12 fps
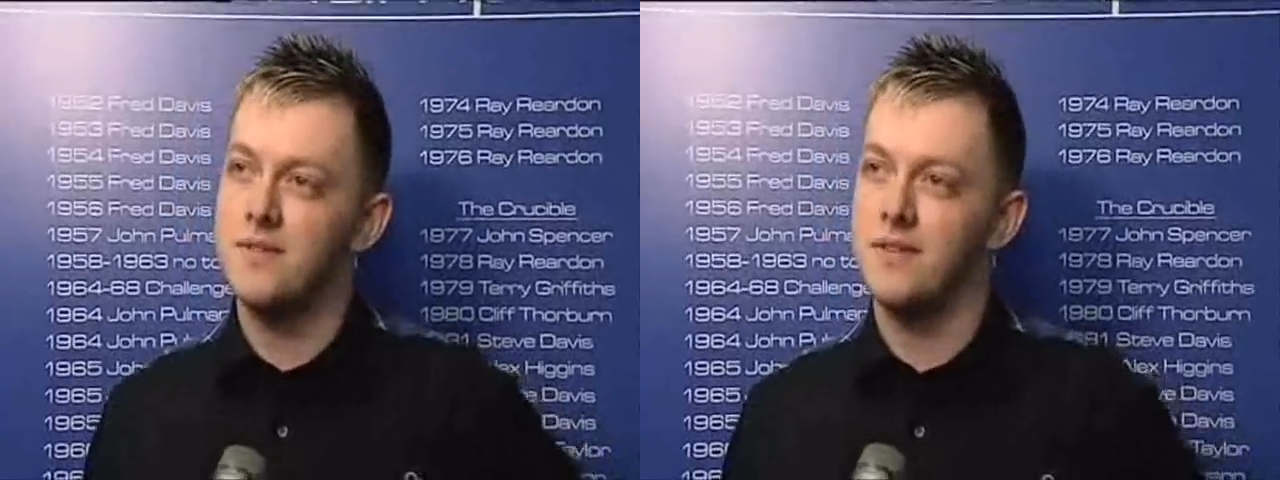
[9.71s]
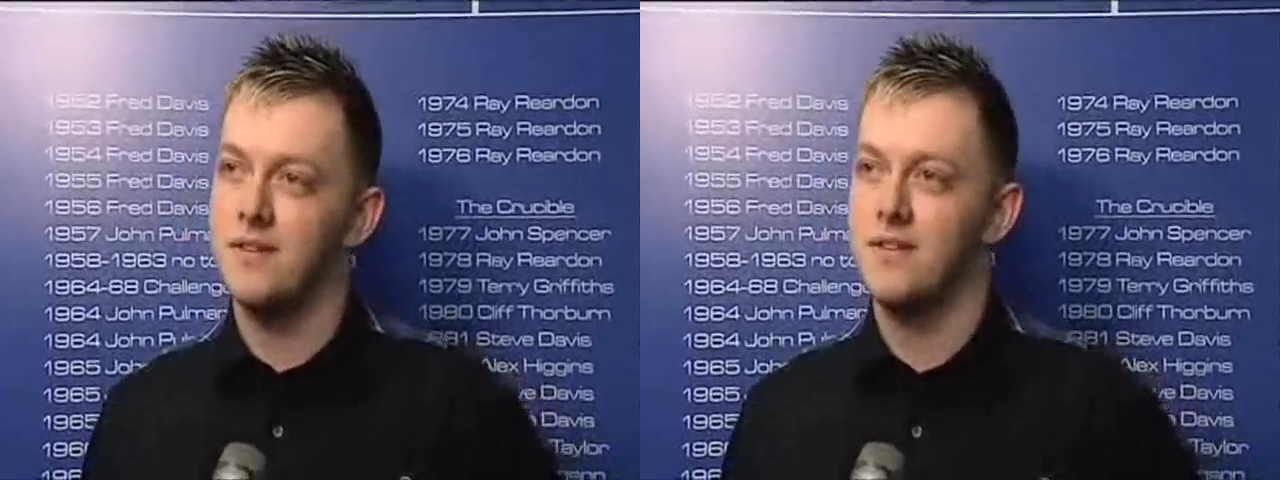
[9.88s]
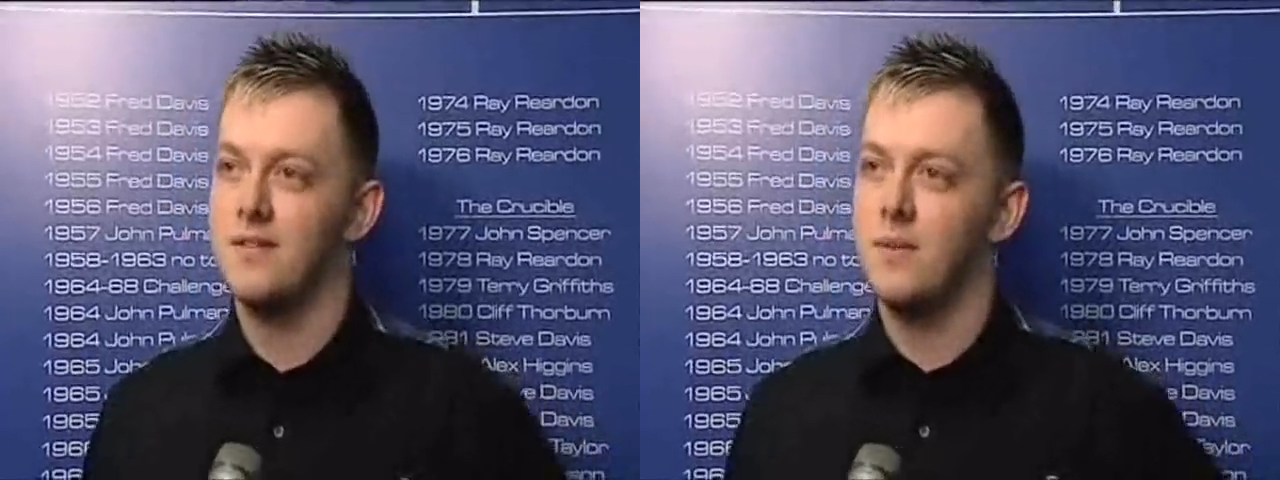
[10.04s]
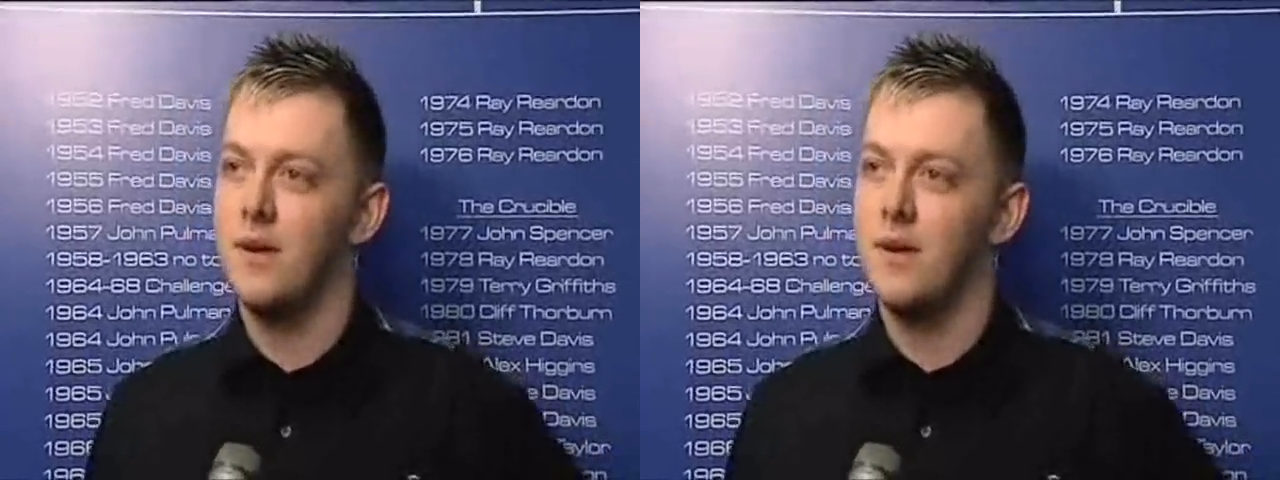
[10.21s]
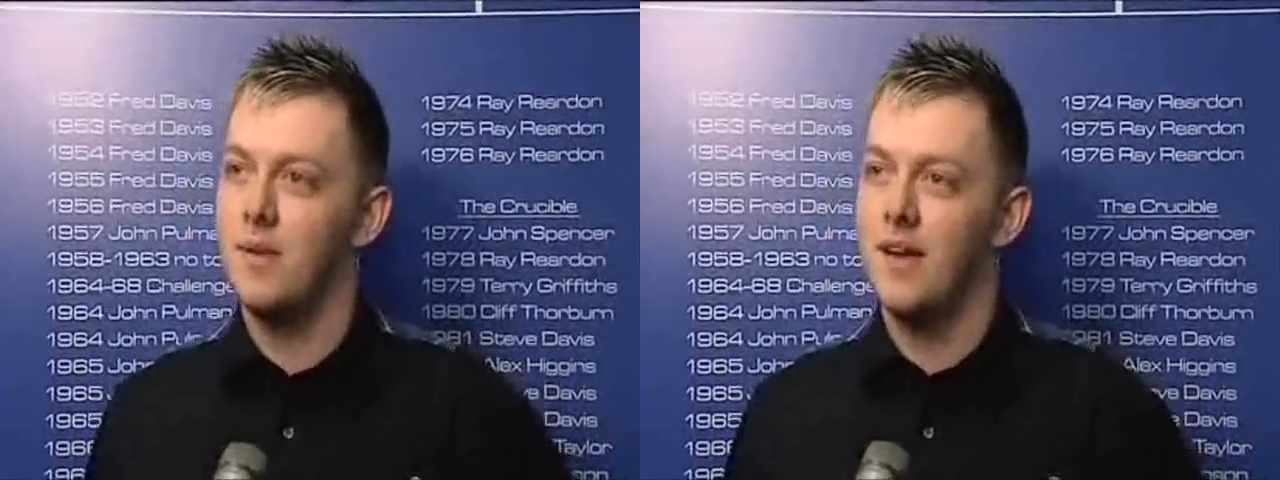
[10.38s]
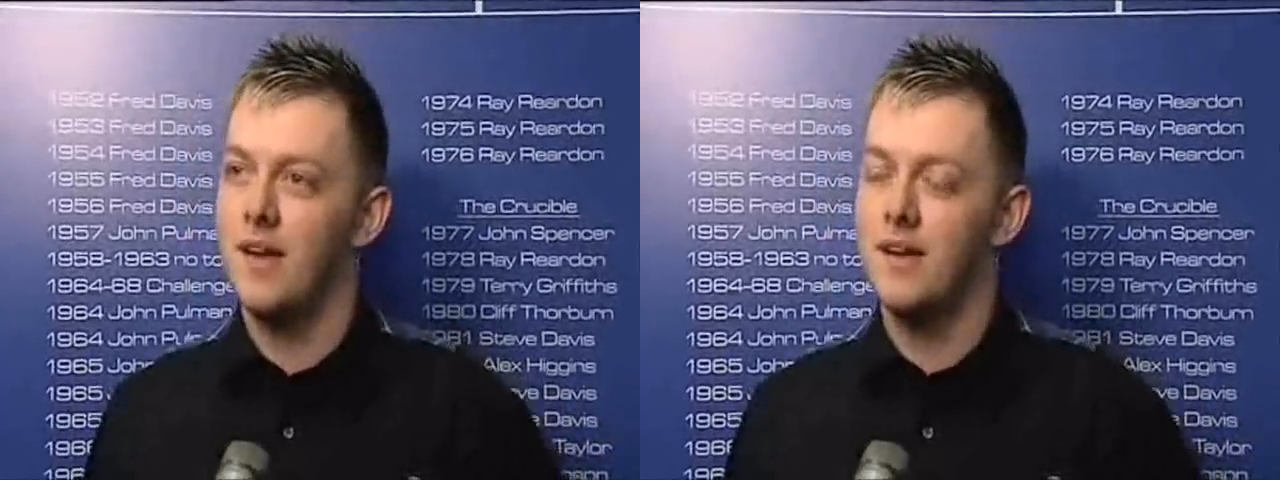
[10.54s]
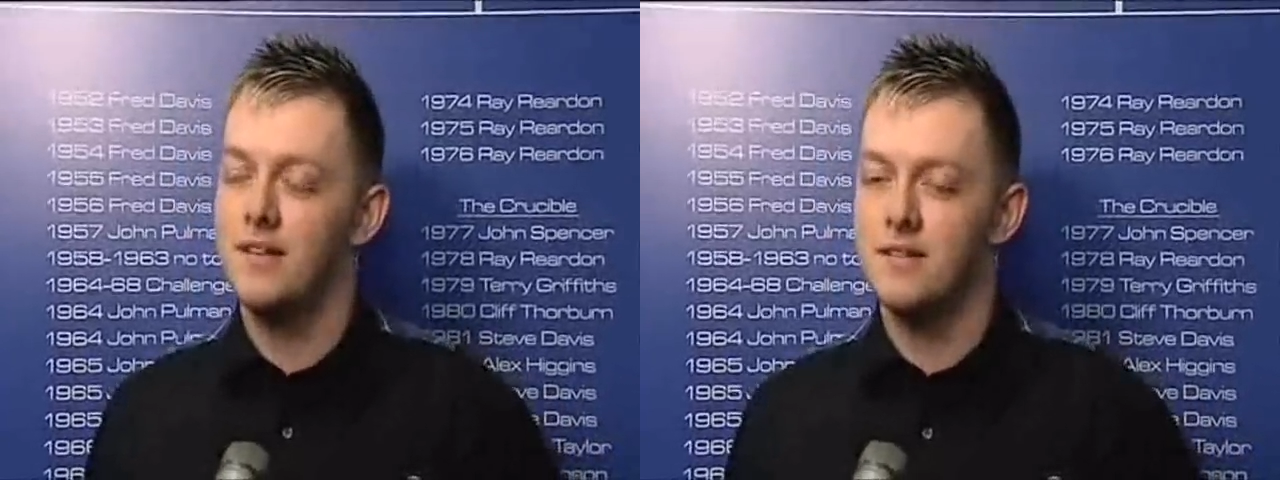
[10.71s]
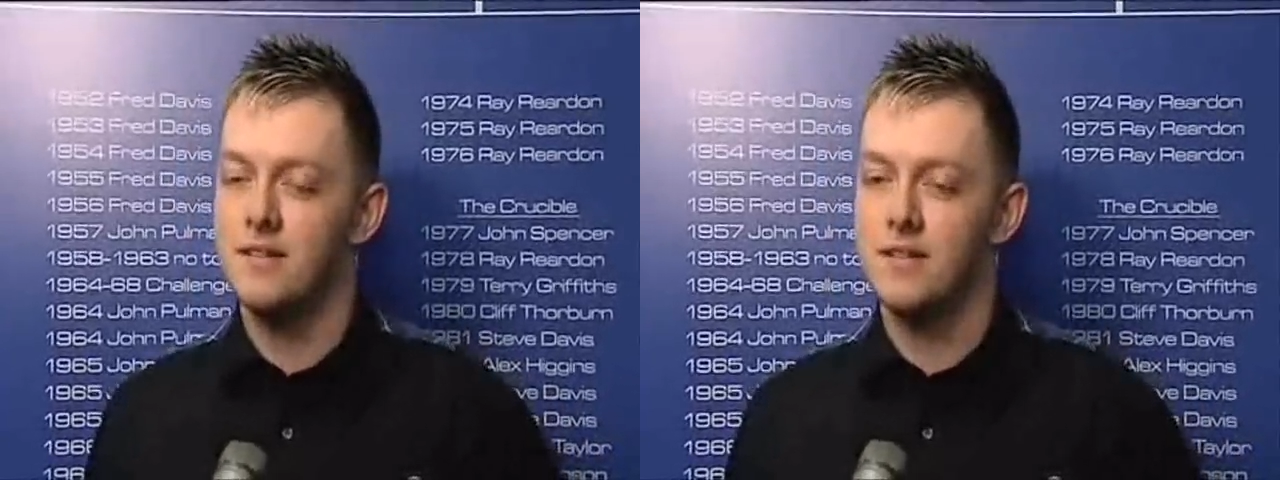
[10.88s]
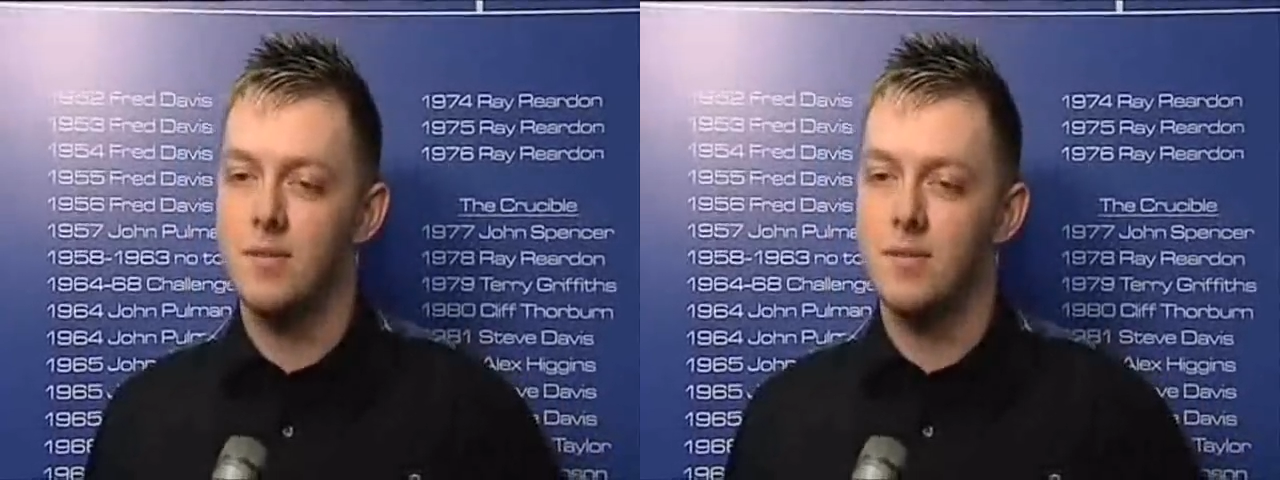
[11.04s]
sort of way behind
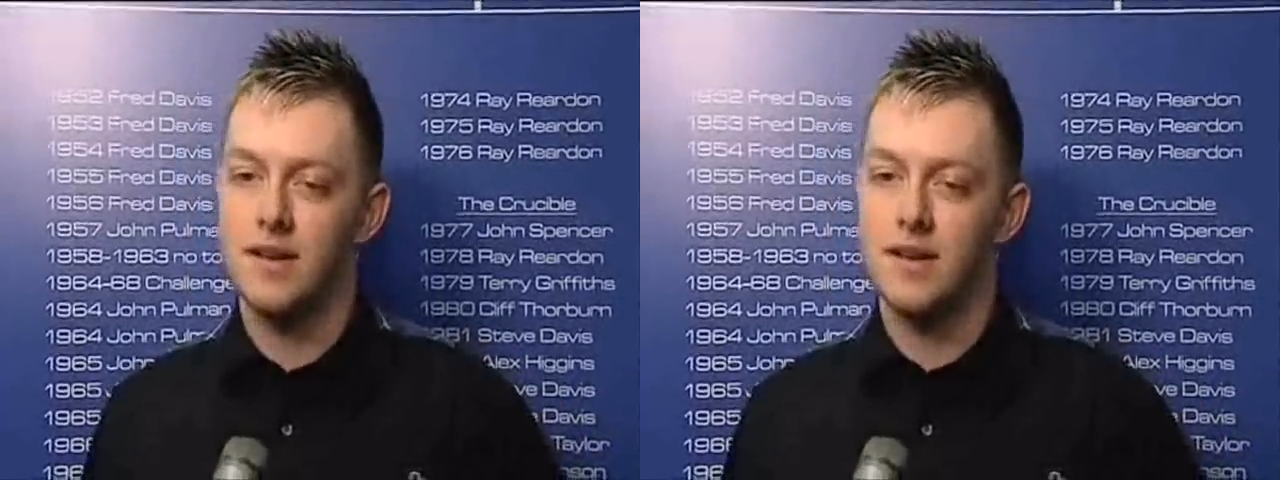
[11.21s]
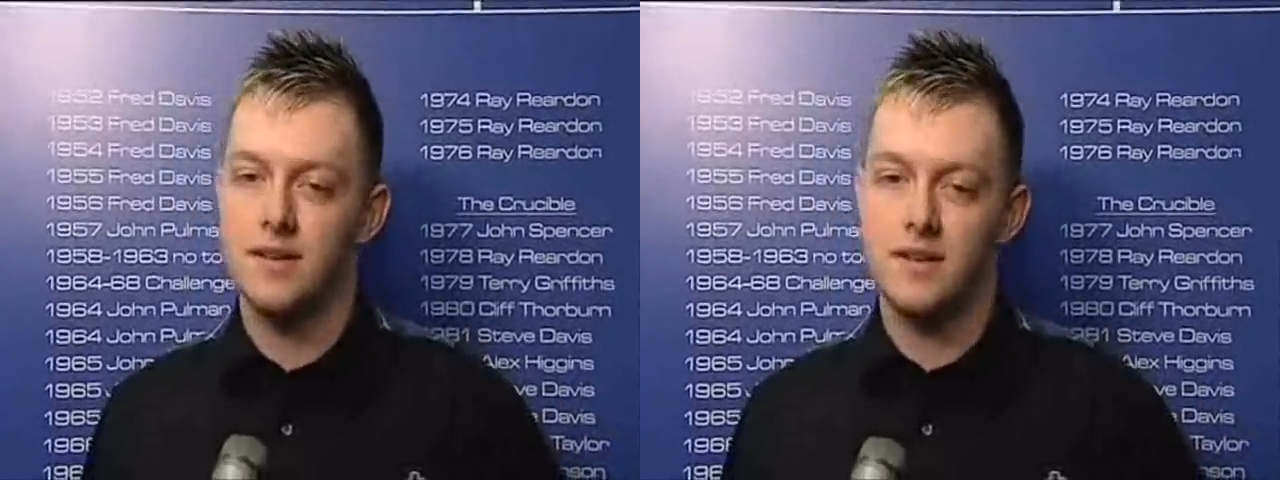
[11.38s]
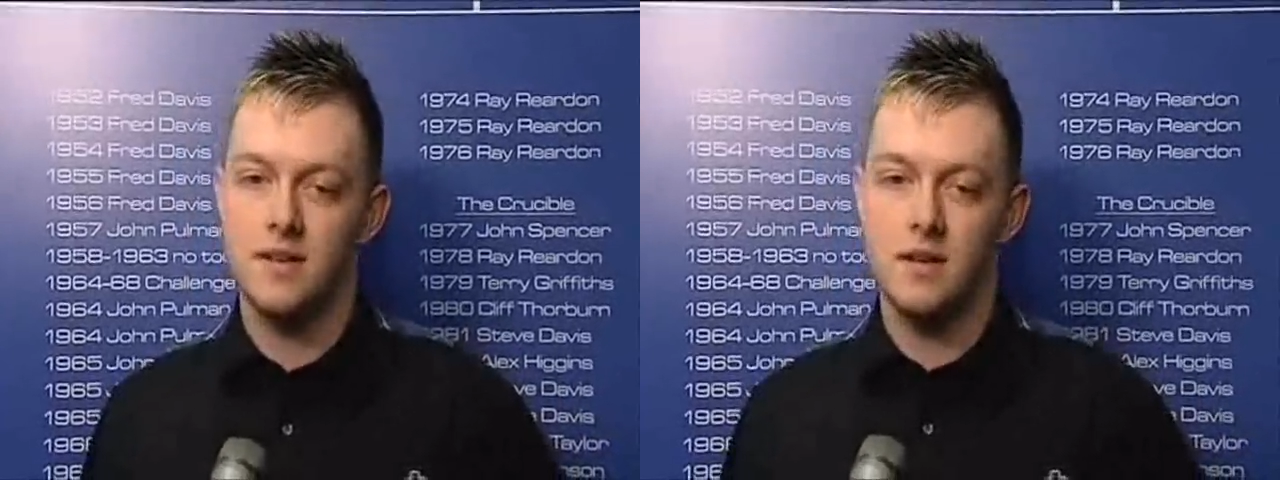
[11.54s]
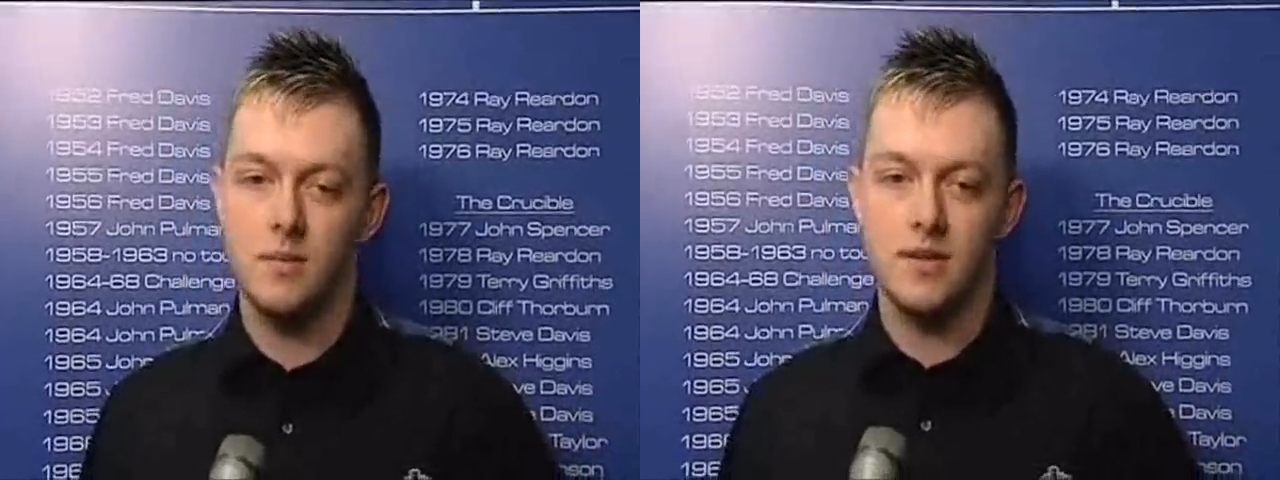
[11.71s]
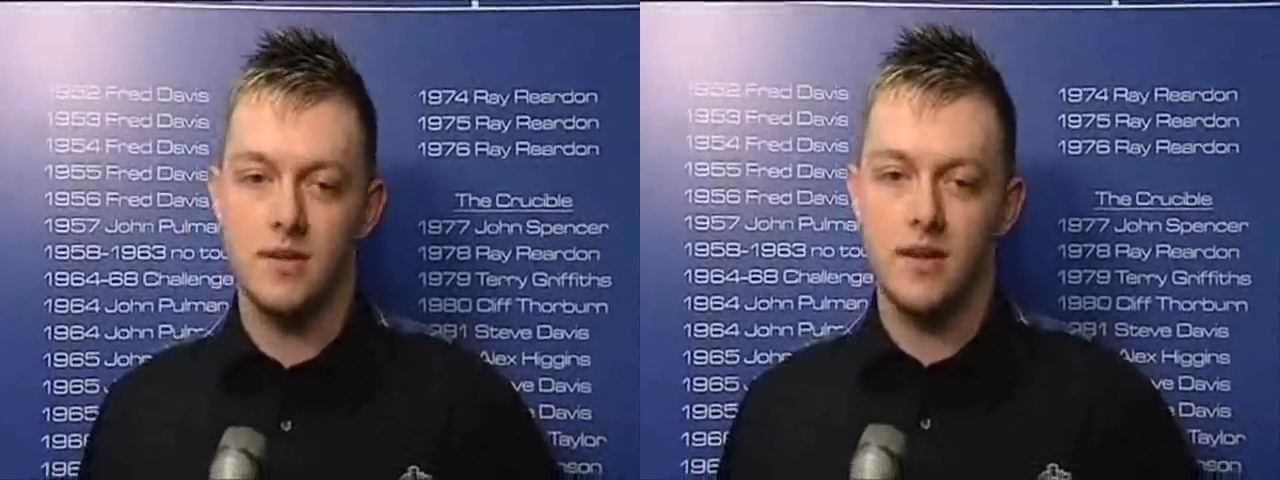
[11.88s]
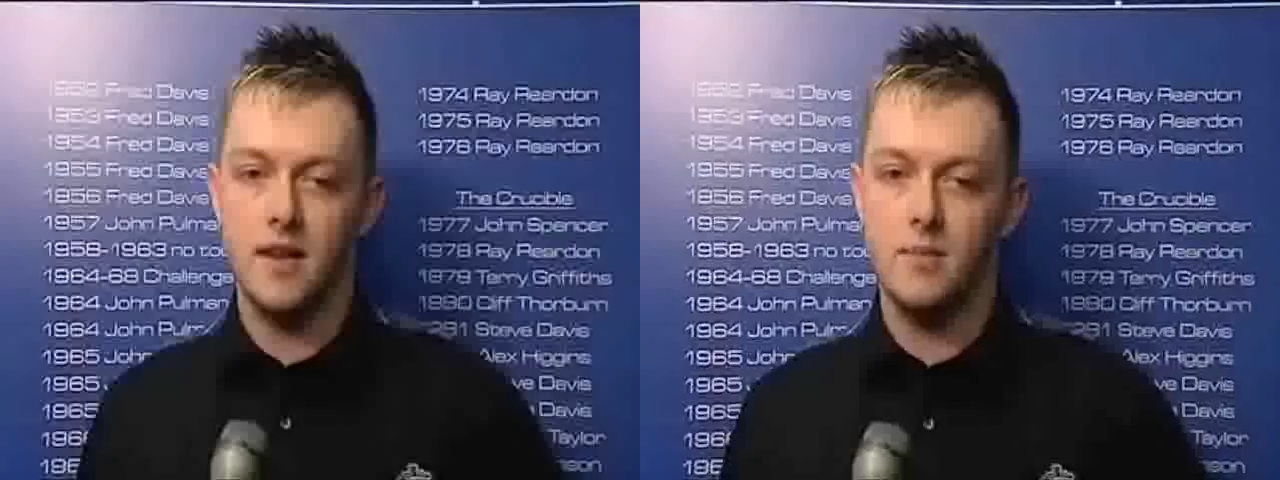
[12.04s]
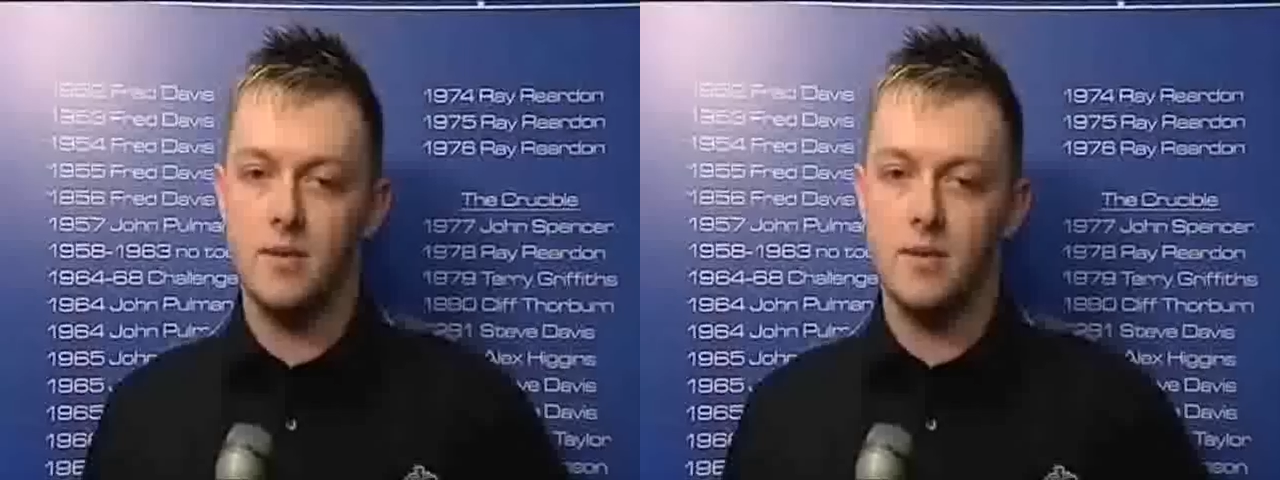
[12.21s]
and come back into it a little bit today,